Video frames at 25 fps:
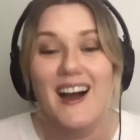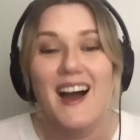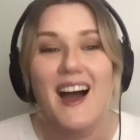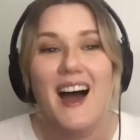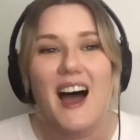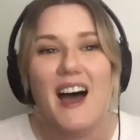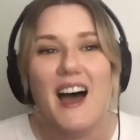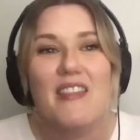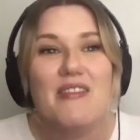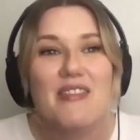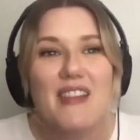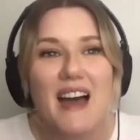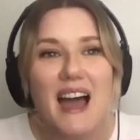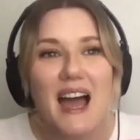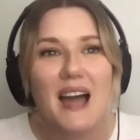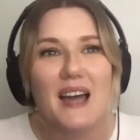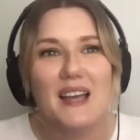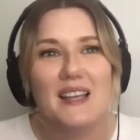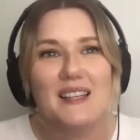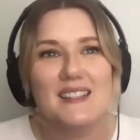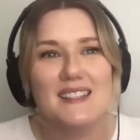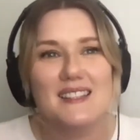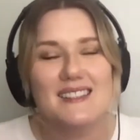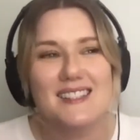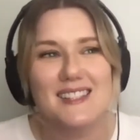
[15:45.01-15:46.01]
And that,
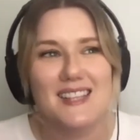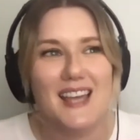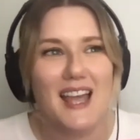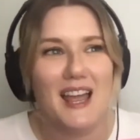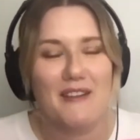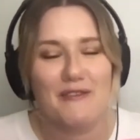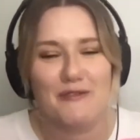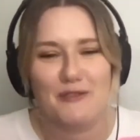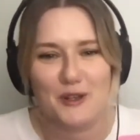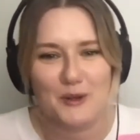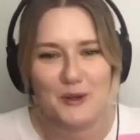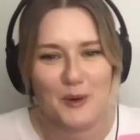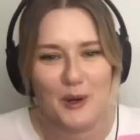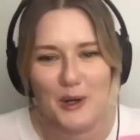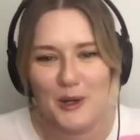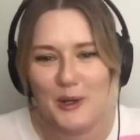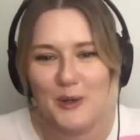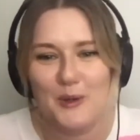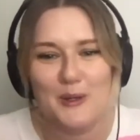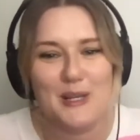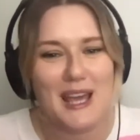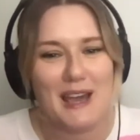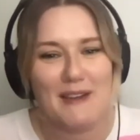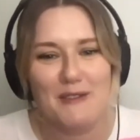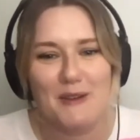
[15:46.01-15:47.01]
to everyone
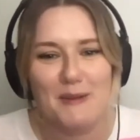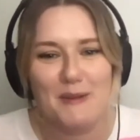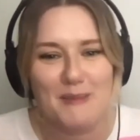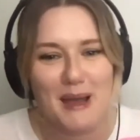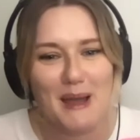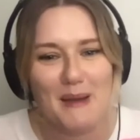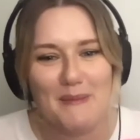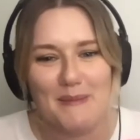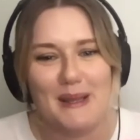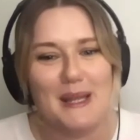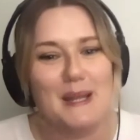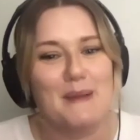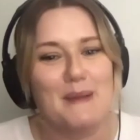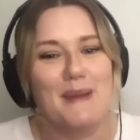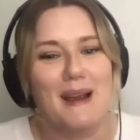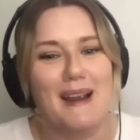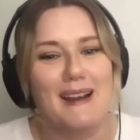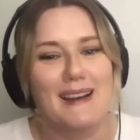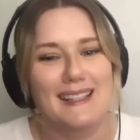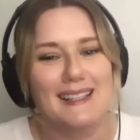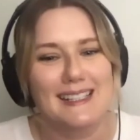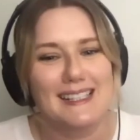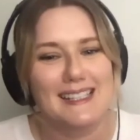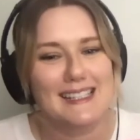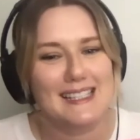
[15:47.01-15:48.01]
who'd ever met me,
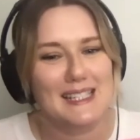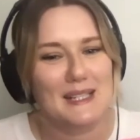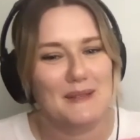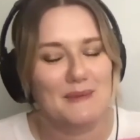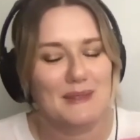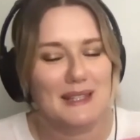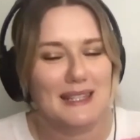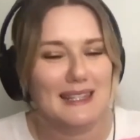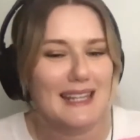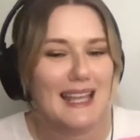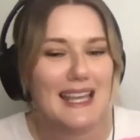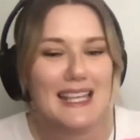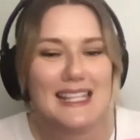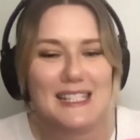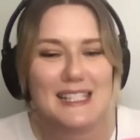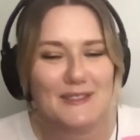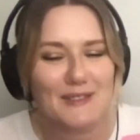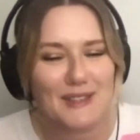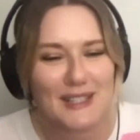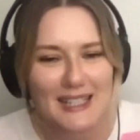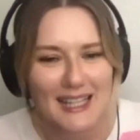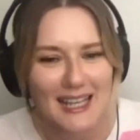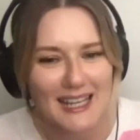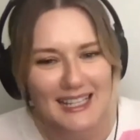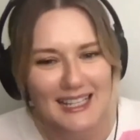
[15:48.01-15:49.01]
apparently seemed less of a
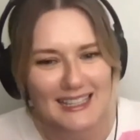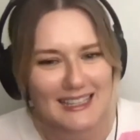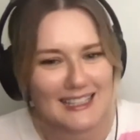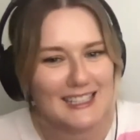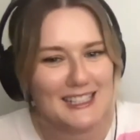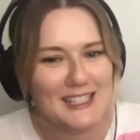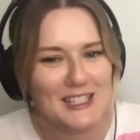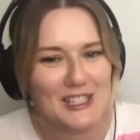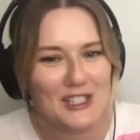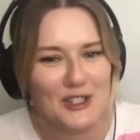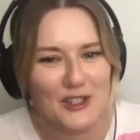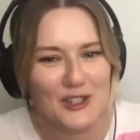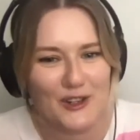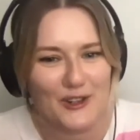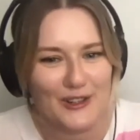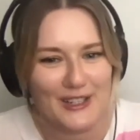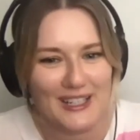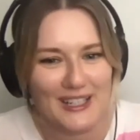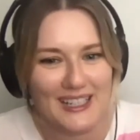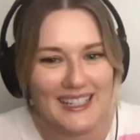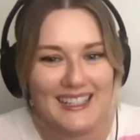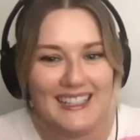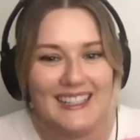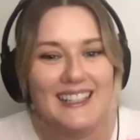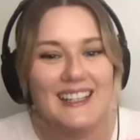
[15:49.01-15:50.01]
likely
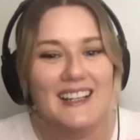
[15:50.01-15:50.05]
story